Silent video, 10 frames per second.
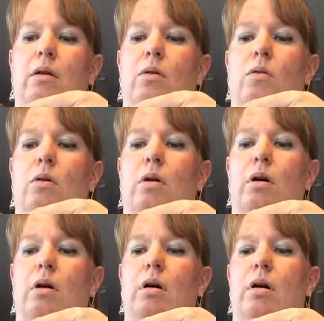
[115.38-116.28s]

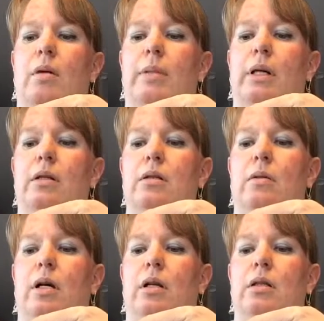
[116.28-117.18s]
quarter cup here, so
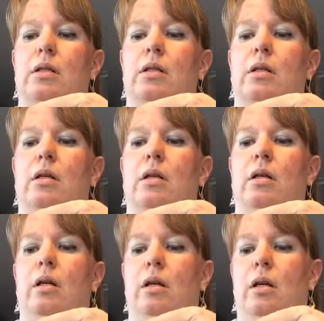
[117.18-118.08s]
I'll just
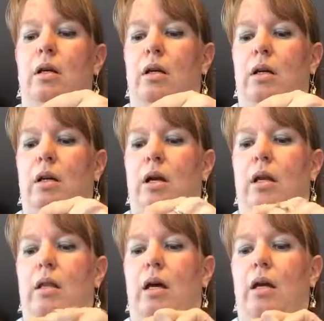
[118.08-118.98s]

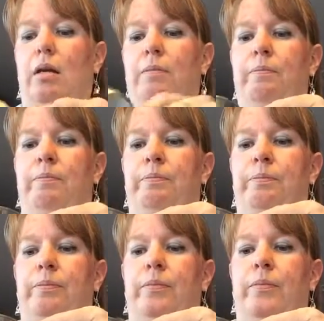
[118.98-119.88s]
Add that in.
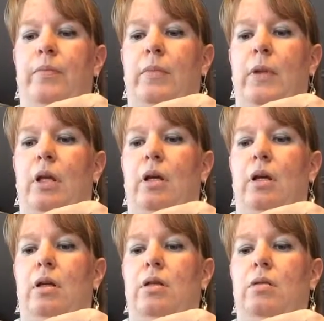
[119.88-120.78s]

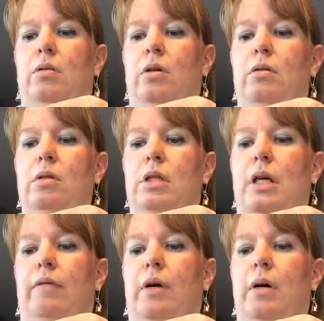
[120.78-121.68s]
Two of those, that's half a